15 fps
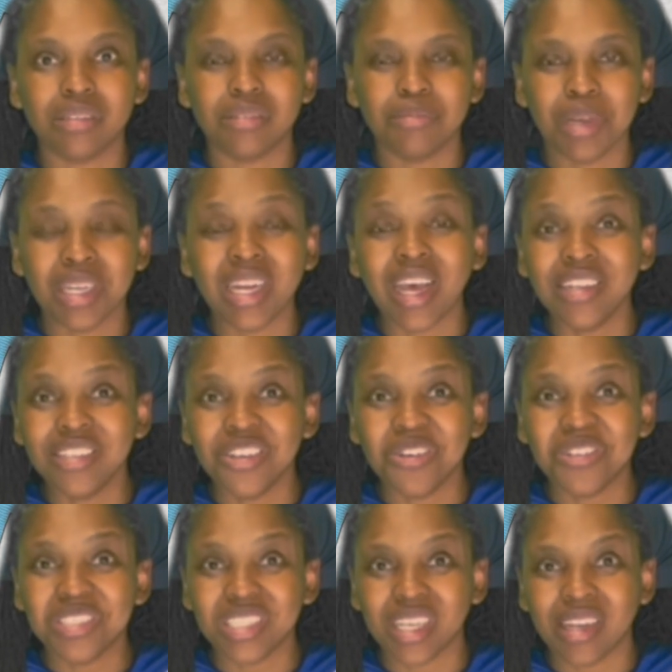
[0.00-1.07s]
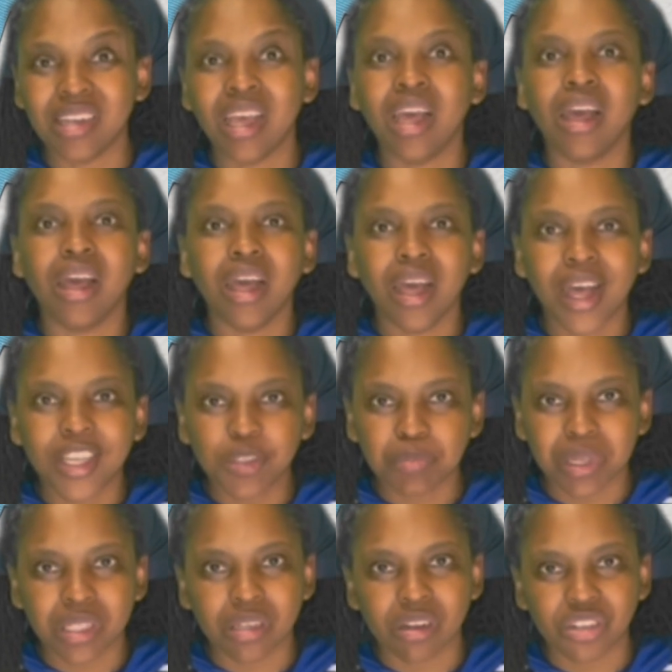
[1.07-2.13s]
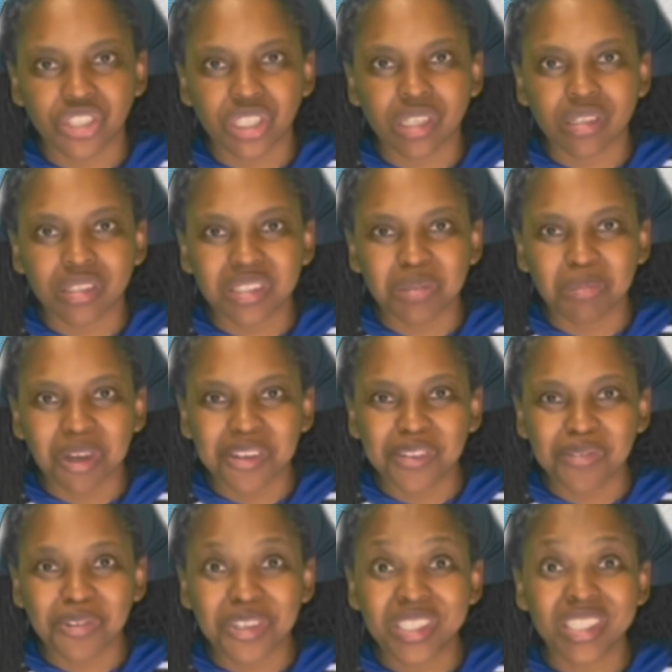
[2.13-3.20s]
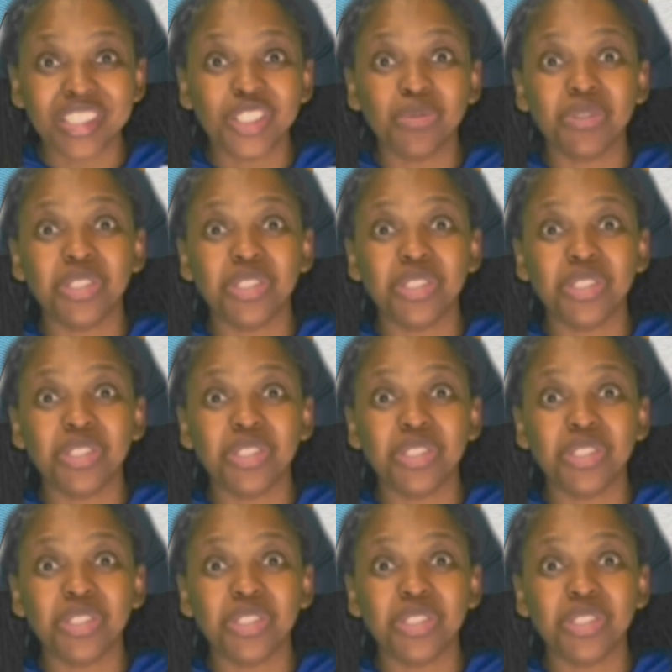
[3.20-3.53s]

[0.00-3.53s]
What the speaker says: my 9-year-old son, has pathological demand avoidance,